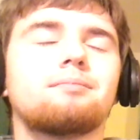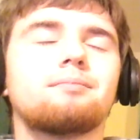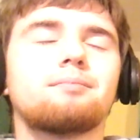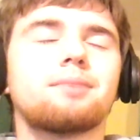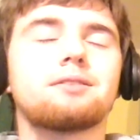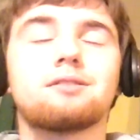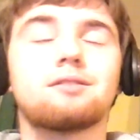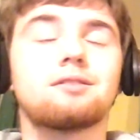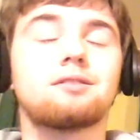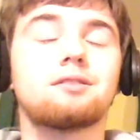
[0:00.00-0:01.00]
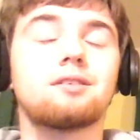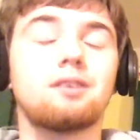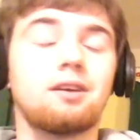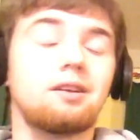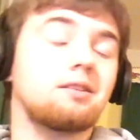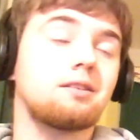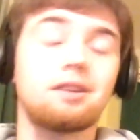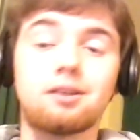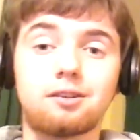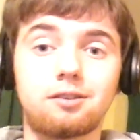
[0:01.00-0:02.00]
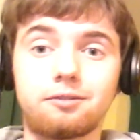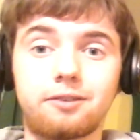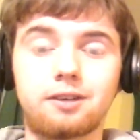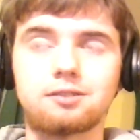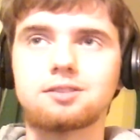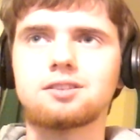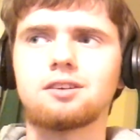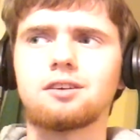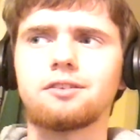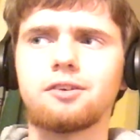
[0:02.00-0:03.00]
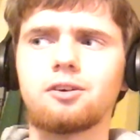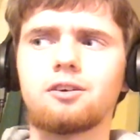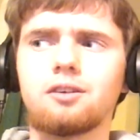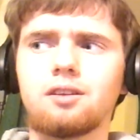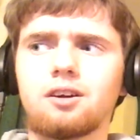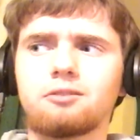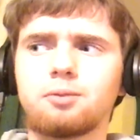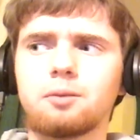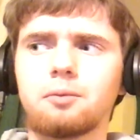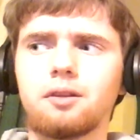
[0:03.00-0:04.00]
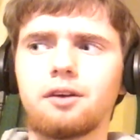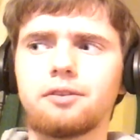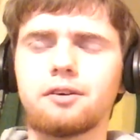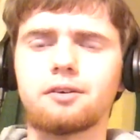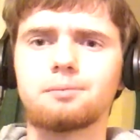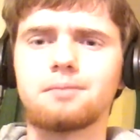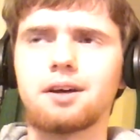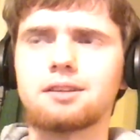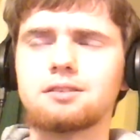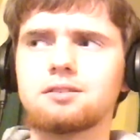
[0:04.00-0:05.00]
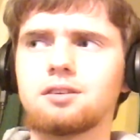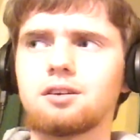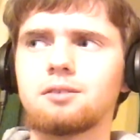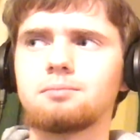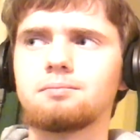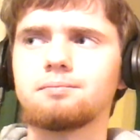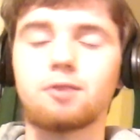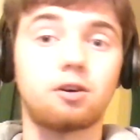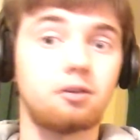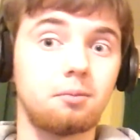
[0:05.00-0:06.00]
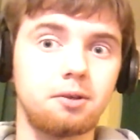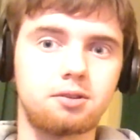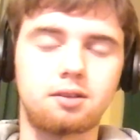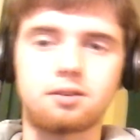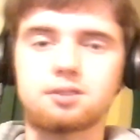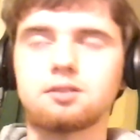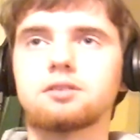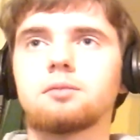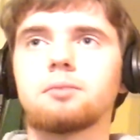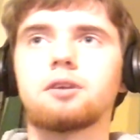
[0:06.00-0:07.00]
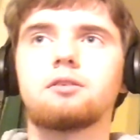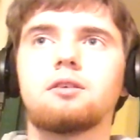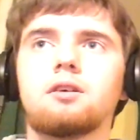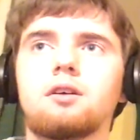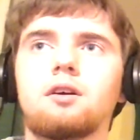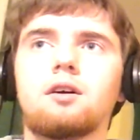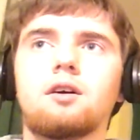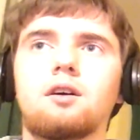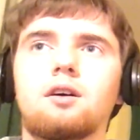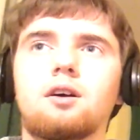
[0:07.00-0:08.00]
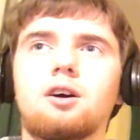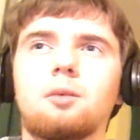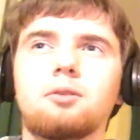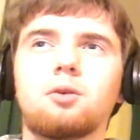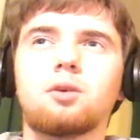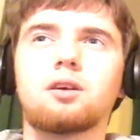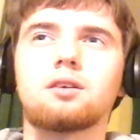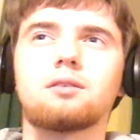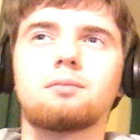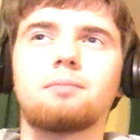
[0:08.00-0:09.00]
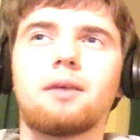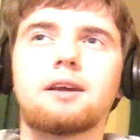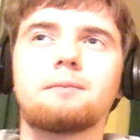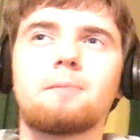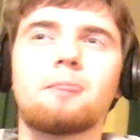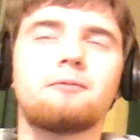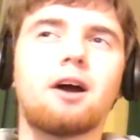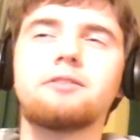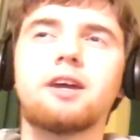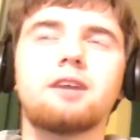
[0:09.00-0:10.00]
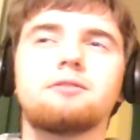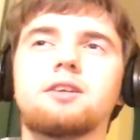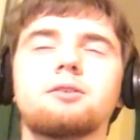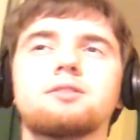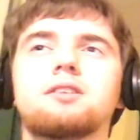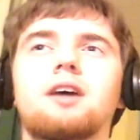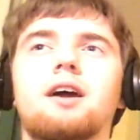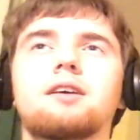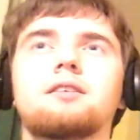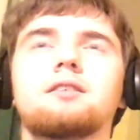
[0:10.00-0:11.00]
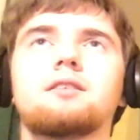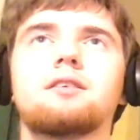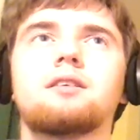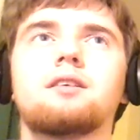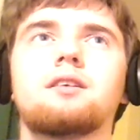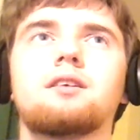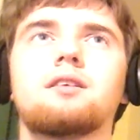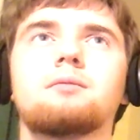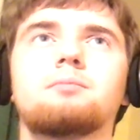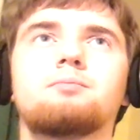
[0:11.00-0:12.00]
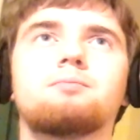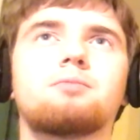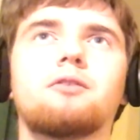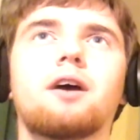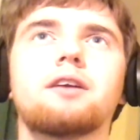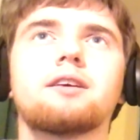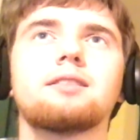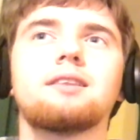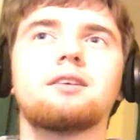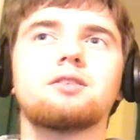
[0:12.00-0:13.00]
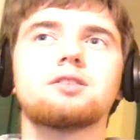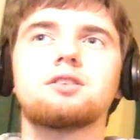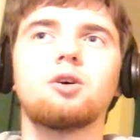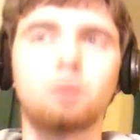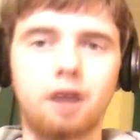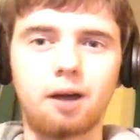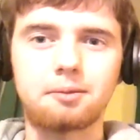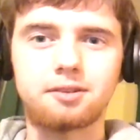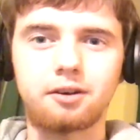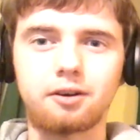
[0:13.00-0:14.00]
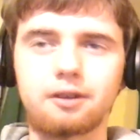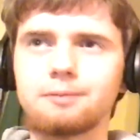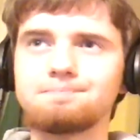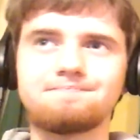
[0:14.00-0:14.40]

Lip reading: but in their defense, there are a lot of people out there that are abusing the system, that are uploading like 5 to 8 videos a day, providing little to no commentary,